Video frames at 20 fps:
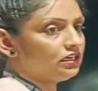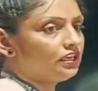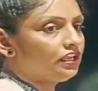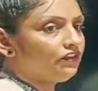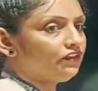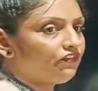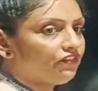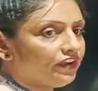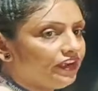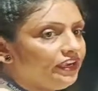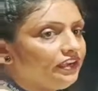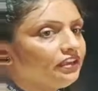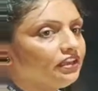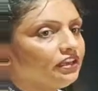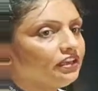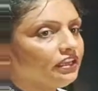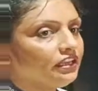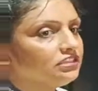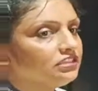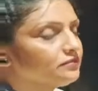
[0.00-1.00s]
different
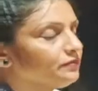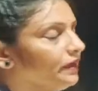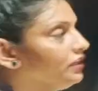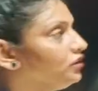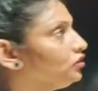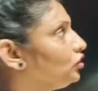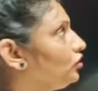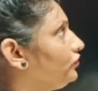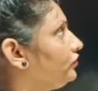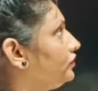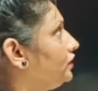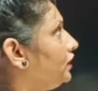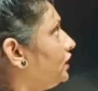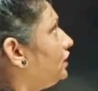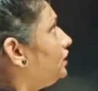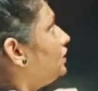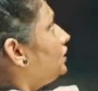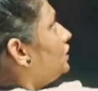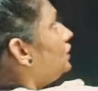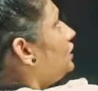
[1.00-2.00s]
arrangement of the